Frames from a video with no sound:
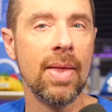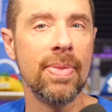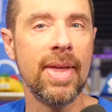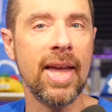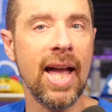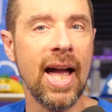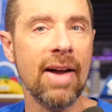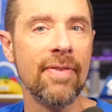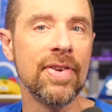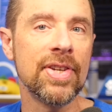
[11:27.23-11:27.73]

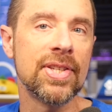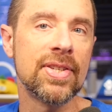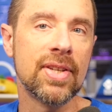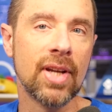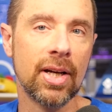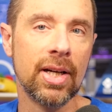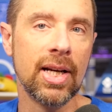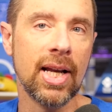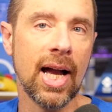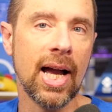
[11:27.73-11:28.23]
They have a
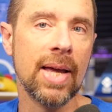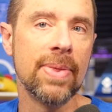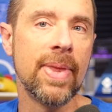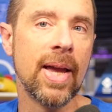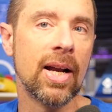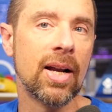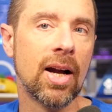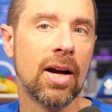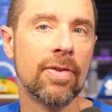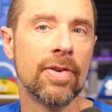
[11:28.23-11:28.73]
study guide
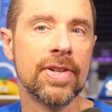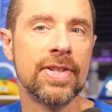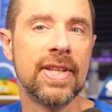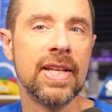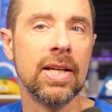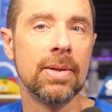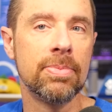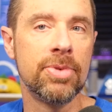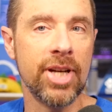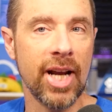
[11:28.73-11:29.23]
that covers
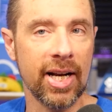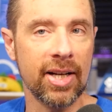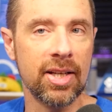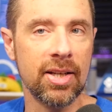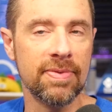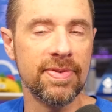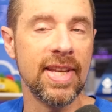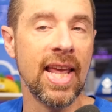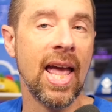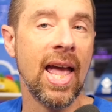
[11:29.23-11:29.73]
the
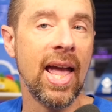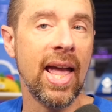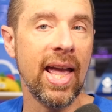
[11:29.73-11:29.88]
objectives